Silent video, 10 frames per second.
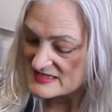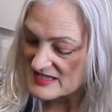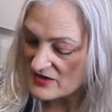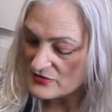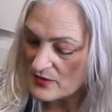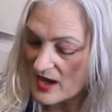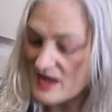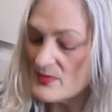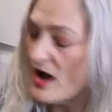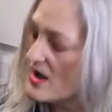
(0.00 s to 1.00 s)
So
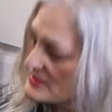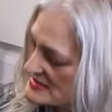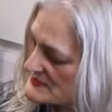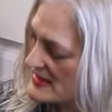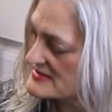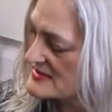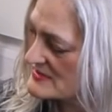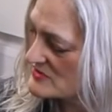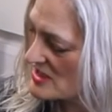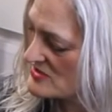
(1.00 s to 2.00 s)
I'm expecting
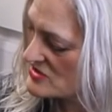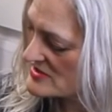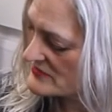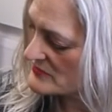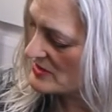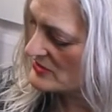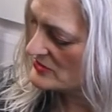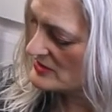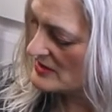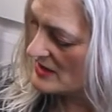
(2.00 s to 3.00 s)
some changes from you.